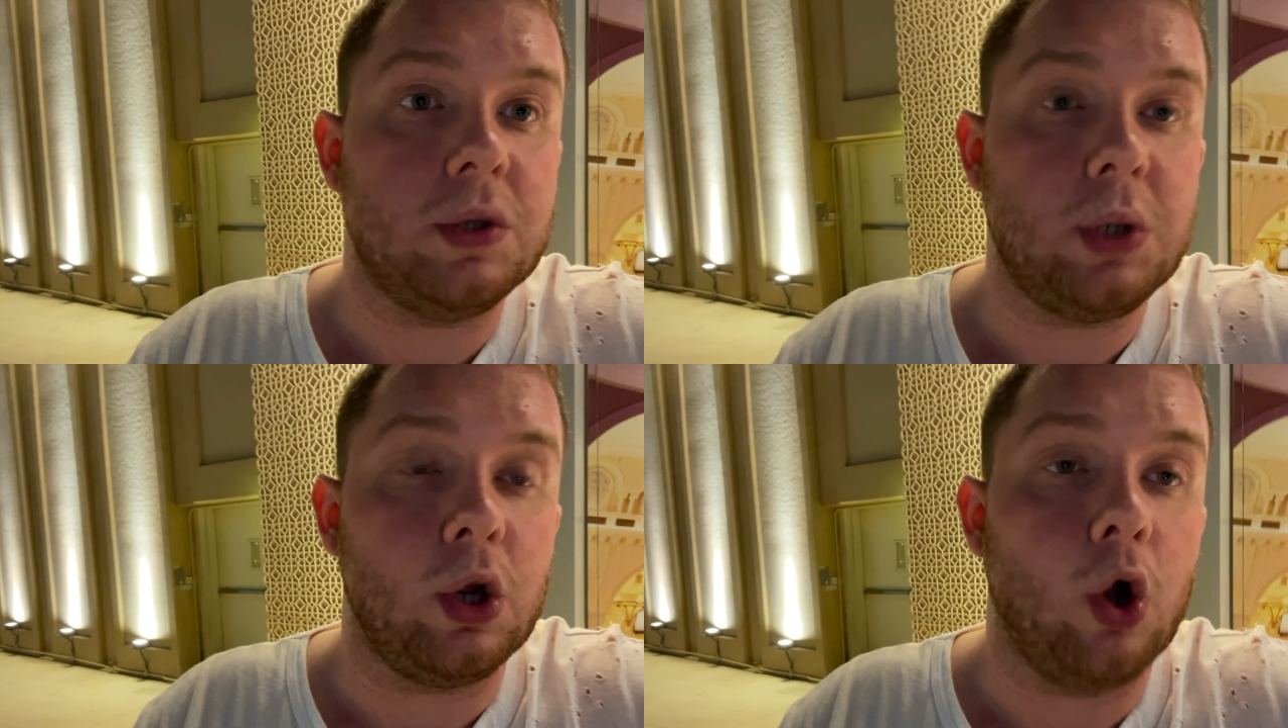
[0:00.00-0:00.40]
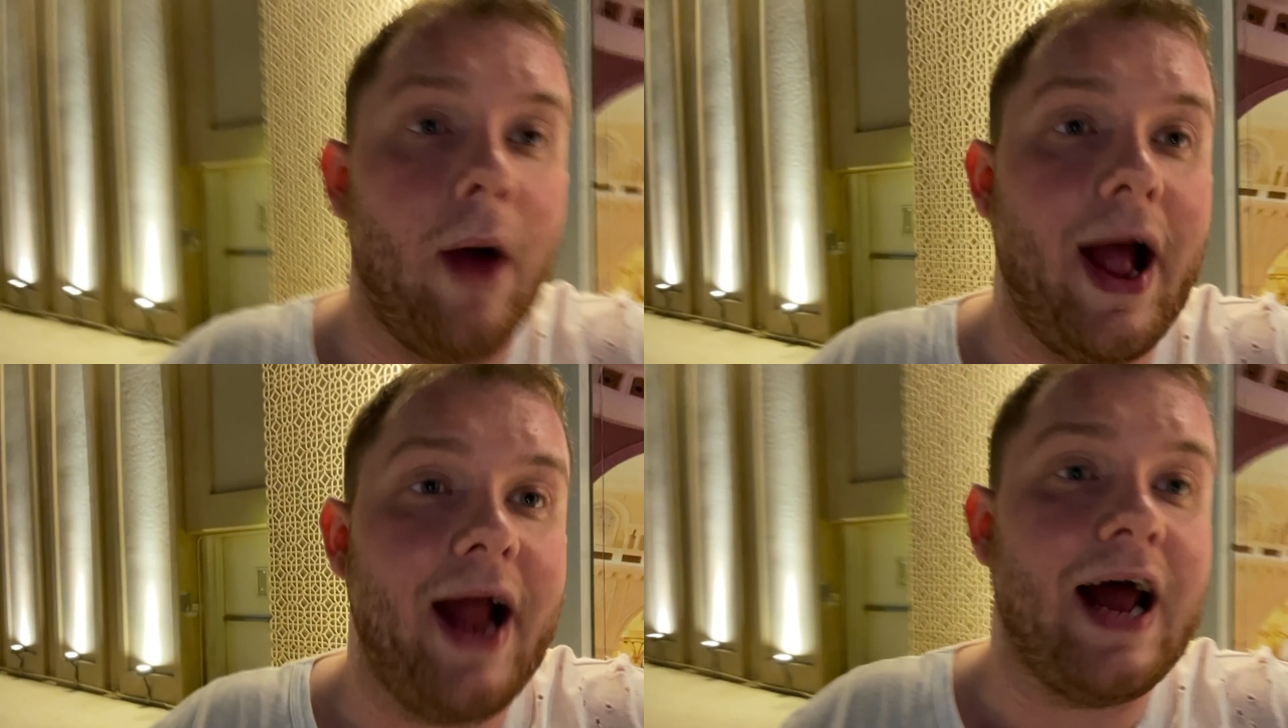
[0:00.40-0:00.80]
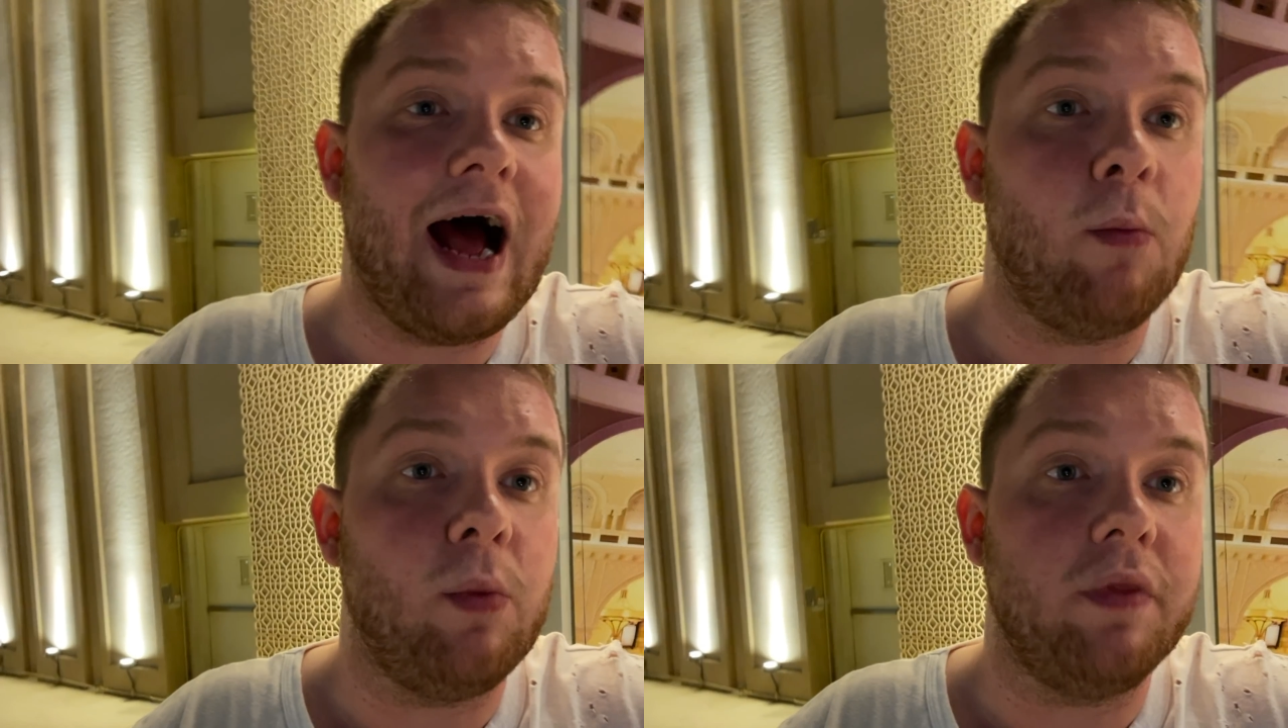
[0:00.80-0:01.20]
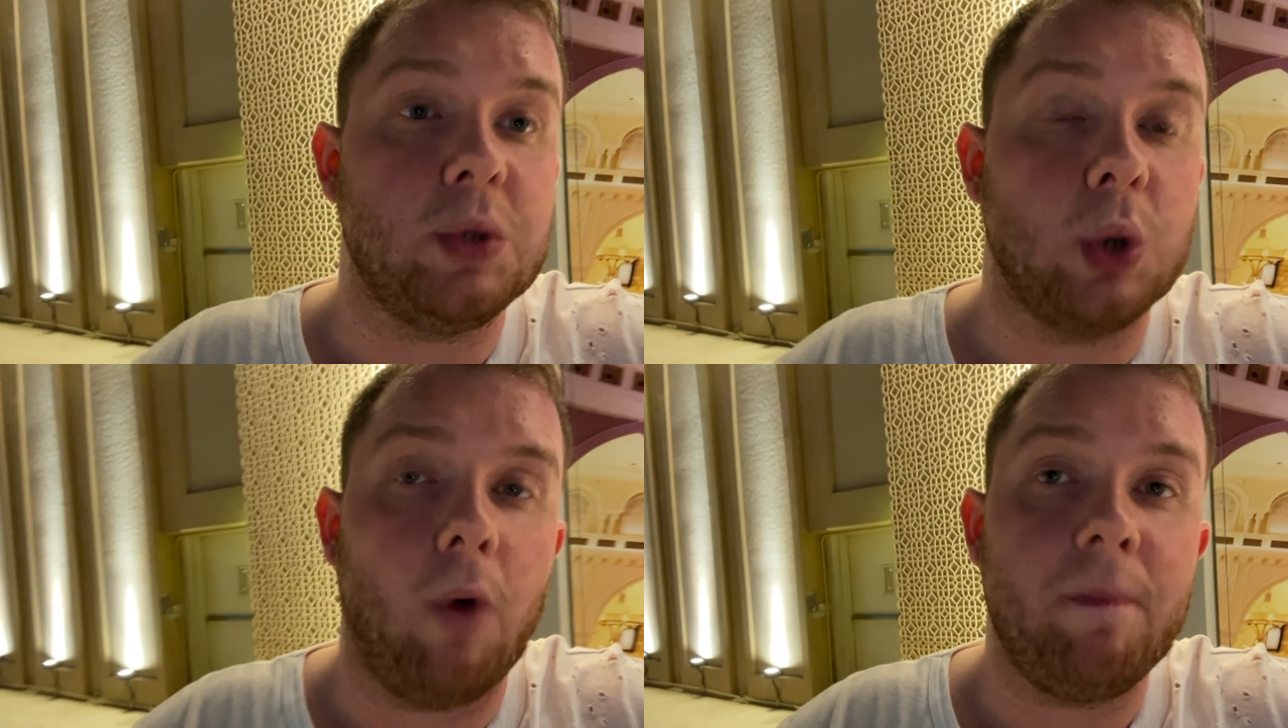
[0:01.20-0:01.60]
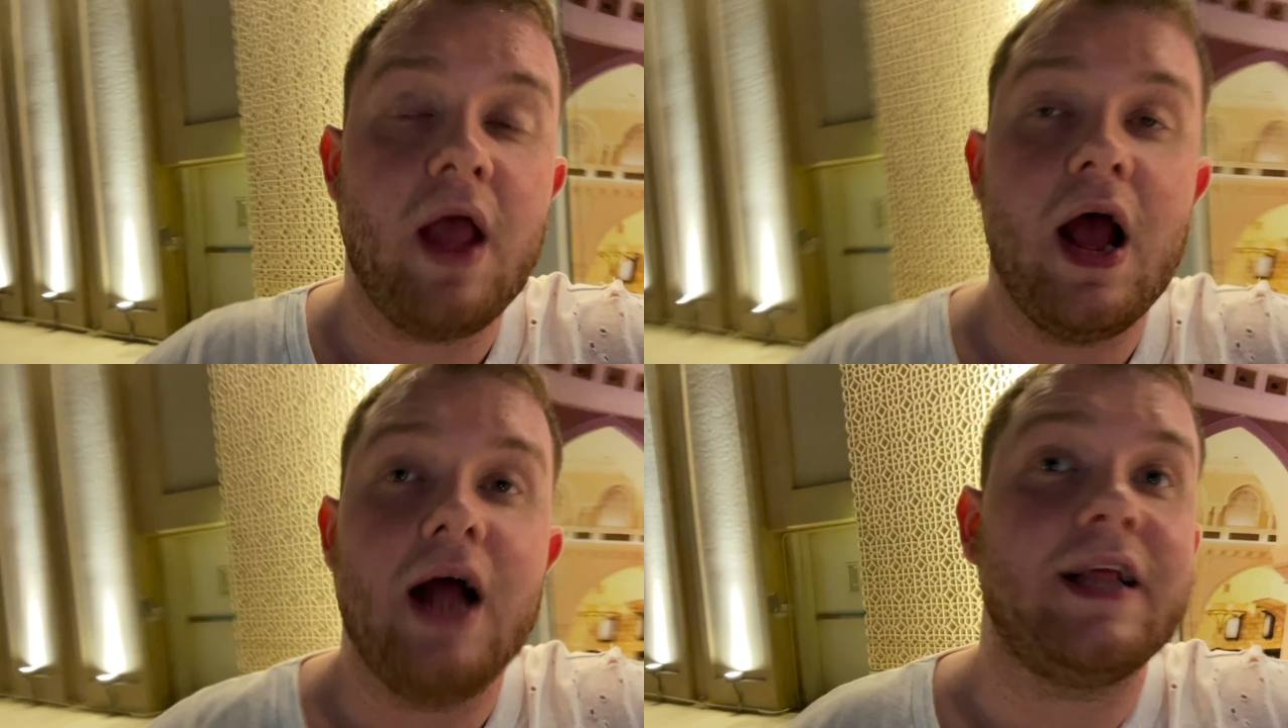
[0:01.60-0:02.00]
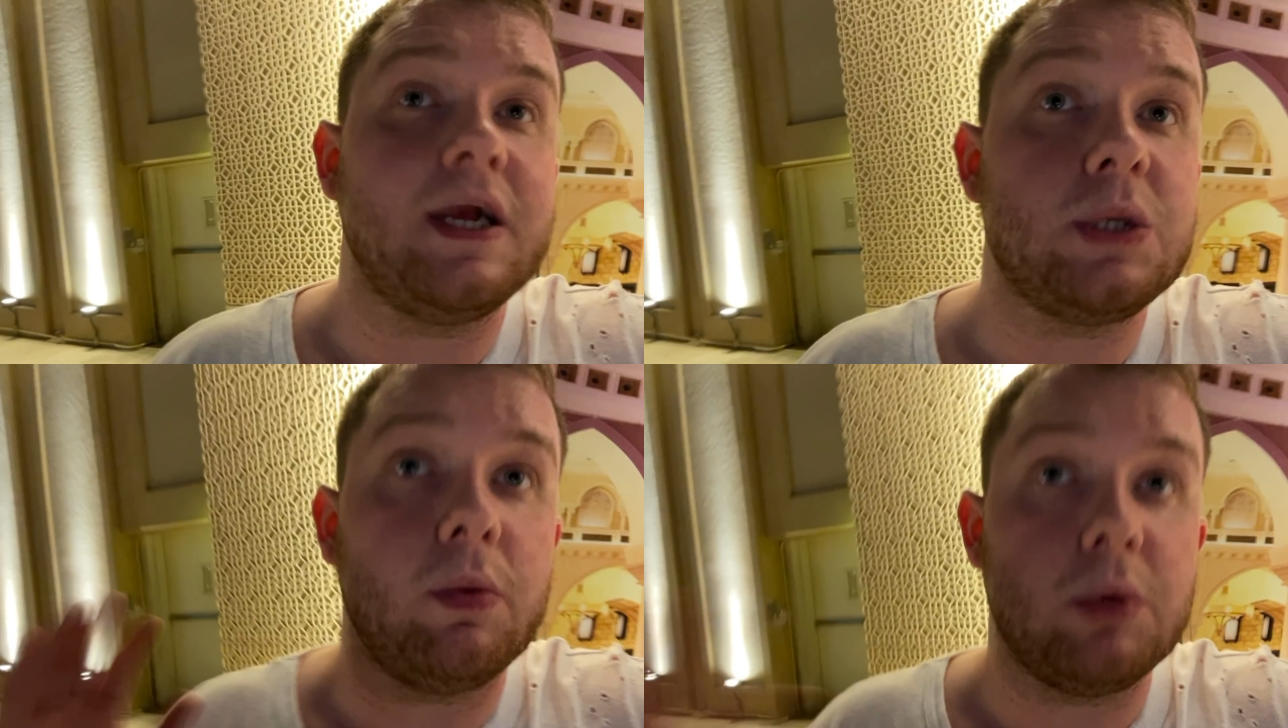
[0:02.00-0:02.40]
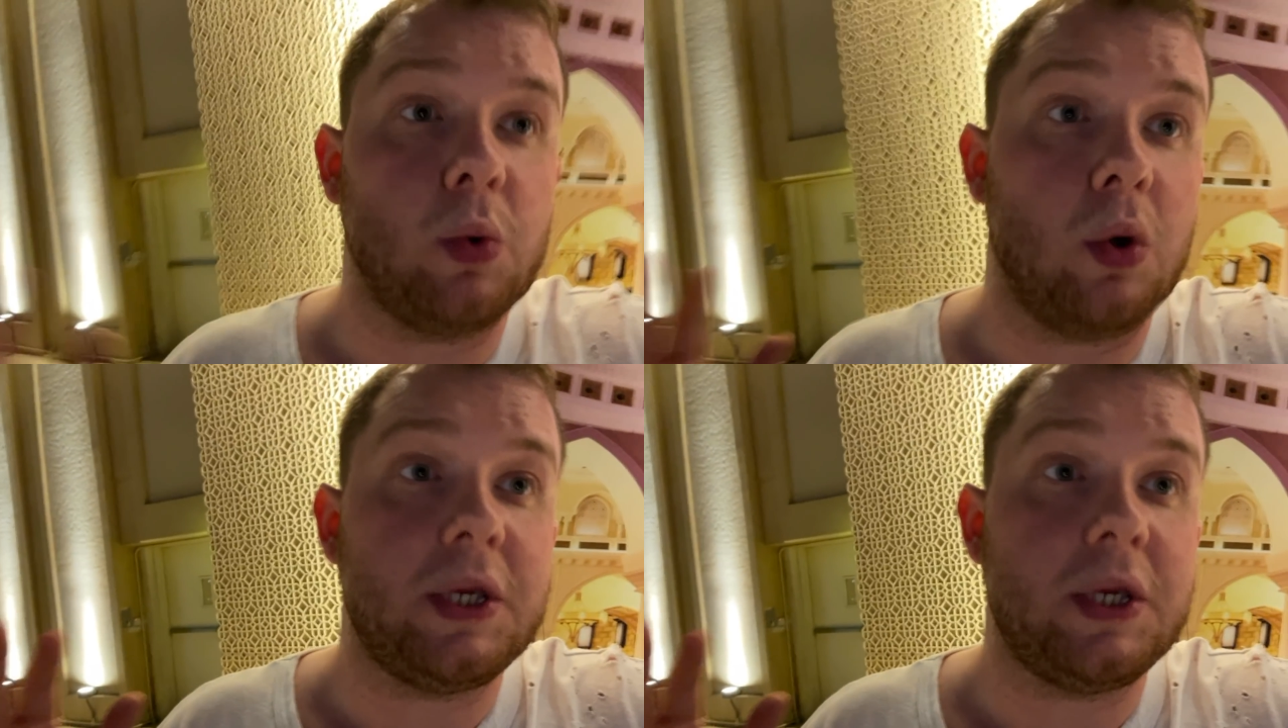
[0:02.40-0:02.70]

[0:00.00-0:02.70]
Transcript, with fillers: you can go ahead and withdraw. Thanks so much for watching,